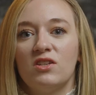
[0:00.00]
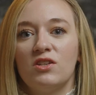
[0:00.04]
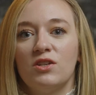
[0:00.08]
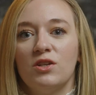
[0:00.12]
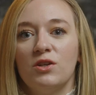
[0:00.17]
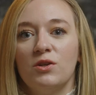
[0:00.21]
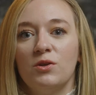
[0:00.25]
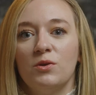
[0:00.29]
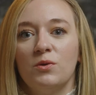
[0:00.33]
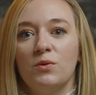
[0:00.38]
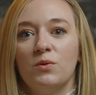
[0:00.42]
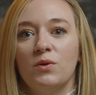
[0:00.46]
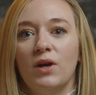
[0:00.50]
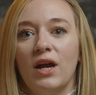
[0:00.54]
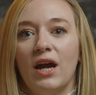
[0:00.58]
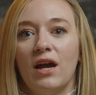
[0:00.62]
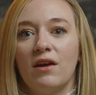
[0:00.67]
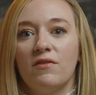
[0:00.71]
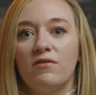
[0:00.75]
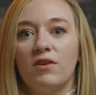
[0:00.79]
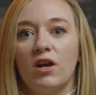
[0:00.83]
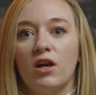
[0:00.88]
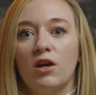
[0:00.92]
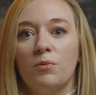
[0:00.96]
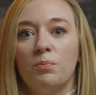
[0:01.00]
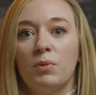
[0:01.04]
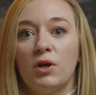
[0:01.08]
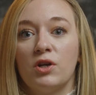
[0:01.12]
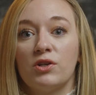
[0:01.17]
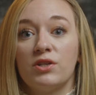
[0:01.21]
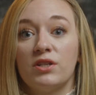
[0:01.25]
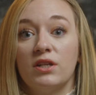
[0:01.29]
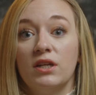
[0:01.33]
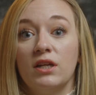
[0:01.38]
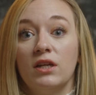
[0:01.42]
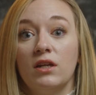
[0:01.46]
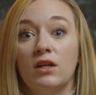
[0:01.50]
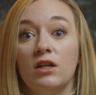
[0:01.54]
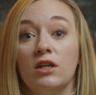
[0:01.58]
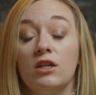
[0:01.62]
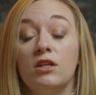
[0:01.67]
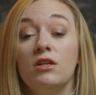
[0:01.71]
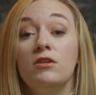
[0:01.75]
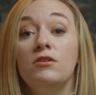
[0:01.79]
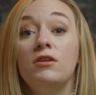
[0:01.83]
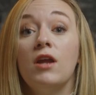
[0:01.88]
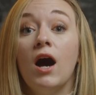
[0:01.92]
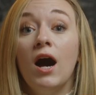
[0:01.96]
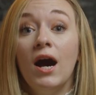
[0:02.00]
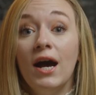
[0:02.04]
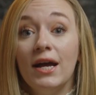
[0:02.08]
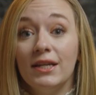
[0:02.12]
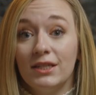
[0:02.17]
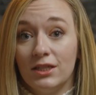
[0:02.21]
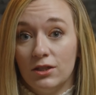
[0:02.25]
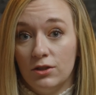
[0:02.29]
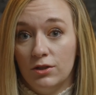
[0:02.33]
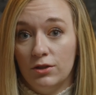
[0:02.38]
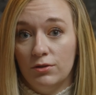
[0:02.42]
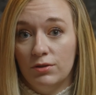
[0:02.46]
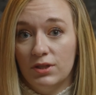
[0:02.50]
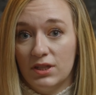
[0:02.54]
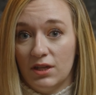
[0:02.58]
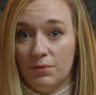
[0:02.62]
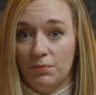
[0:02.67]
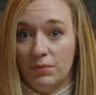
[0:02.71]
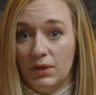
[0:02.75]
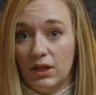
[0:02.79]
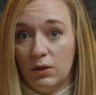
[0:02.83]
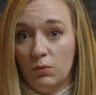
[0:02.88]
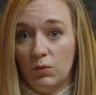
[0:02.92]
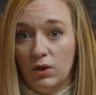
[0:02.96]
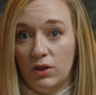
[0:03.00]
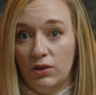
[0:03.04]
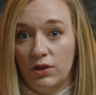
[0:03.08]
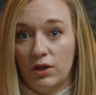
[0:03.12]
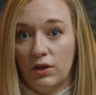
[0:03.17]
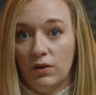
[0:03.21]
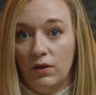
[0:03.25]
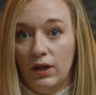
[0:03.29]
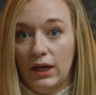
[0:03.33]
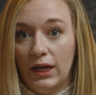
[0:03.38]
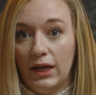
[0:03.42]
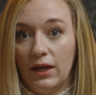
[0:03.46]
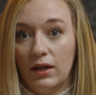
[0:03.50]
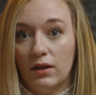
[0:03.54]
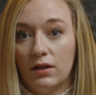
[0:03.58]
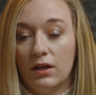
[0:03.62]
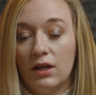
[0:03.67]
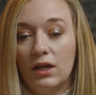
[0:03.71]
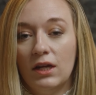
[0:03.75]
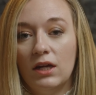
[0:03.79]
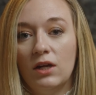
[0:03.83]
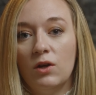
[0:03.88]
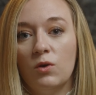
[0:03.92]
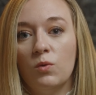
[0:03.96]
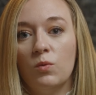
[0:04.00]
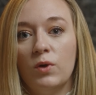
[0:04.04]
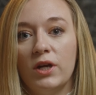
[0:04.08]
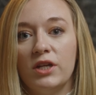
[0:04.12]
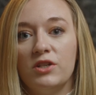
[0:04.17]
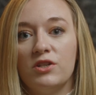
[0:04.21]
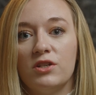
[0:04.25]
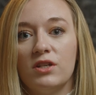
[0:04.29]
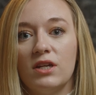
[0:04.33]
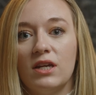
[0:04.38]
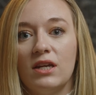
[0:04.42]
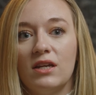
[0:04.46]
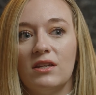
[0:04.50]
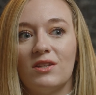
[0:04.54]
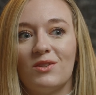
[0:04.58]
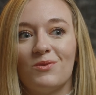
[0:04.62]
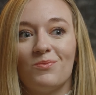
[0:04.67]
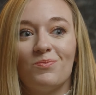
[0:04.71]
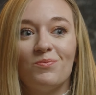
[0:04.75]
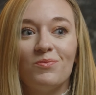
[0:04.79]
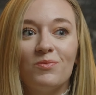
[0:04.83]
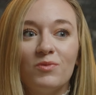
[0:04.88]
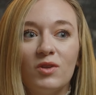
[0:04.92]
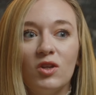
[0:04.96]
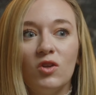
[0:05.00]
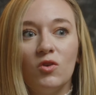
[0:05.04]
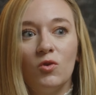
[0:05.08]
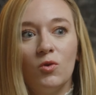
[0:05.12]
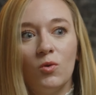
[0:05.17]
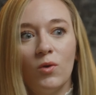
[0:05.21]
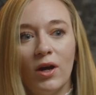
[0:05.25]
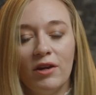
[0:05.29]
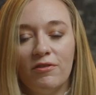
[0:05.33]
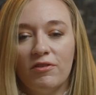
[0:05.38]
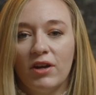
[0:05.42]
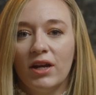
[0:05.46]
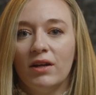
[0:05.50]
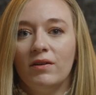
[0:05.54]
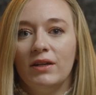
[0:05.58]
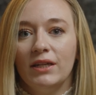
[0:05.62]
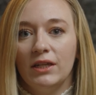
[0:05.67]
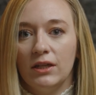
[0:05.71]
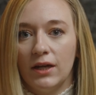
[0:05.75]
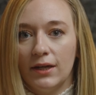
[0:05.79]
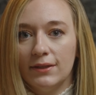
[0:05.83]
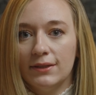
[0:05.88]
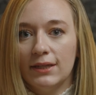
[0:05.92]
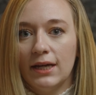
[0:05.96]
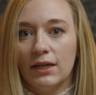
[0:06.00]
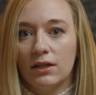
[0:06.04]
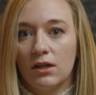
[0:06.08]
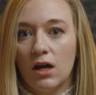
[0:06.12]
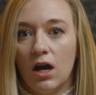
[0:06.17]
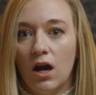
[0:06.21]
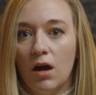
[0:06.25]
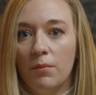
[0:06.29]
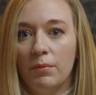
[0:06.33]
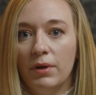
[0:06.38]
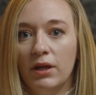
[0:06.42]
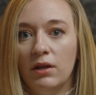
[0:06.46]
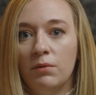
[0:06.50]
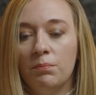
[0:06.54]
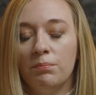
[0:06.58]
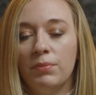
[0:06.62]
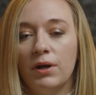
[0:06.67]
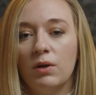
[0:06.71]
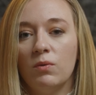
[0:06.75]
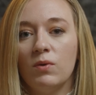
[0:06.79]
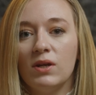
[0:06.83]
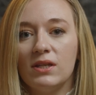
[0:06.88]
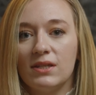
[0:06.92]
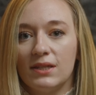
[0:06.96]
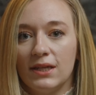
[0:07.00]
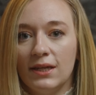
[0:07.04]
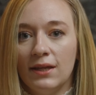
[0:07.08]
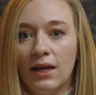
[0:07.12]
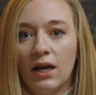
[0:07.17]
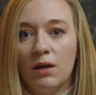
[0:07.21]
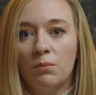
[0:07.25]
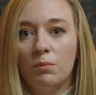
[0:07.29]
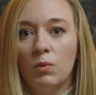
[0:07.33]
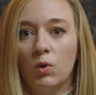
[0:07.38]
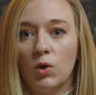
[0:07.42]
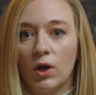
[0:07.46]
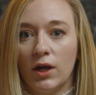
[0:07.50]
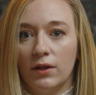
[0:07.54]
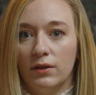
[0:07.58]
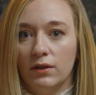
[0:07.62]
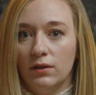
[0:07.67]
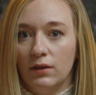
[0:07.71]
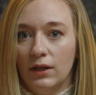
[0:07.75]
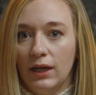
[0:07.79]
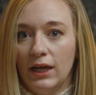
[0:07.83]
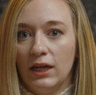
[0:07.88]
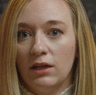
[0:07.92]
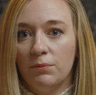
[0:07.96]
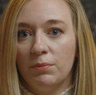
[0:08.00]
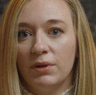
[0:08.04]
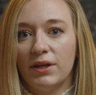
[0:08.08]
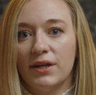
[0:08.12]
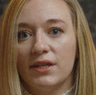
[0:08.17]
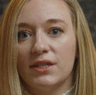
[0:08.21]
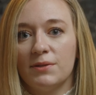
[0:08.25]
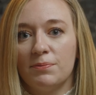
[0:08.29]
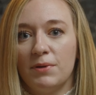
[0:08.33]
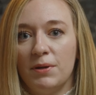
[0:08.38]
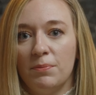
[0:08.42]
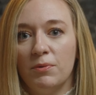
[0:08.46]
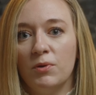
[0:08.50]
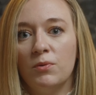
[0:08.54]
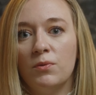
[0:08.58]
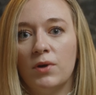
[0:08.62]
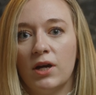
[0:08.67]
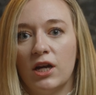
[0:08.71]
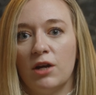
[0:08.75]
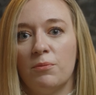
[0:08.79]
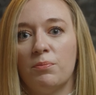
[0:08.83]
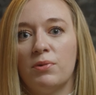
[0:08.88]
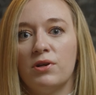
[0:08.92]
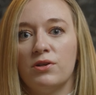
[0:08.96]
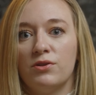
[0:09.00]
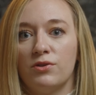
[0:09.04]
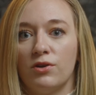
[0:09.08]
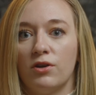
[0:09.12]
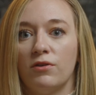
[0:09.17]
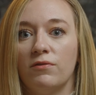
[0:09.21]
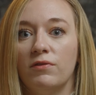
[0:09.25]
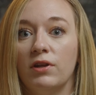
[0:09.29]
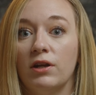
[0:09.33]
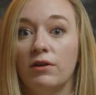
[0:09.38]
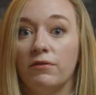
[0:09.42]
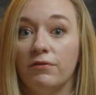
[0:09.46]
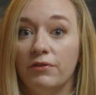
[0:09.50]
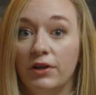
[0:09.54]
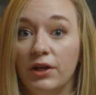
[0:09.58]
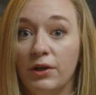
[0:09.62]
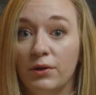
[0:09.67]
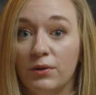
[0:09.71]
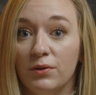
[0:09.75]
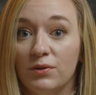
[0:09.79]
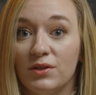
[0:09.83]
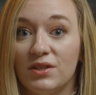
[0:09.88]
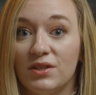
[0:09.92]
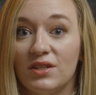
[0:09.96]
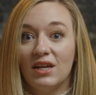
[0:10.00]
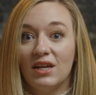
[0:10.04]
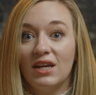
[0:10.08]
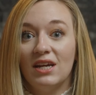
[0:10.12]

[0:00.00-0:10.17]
to have a person not do something with their land which is quite frankly not that common, but we see that more at the lake because people want to preserve their views.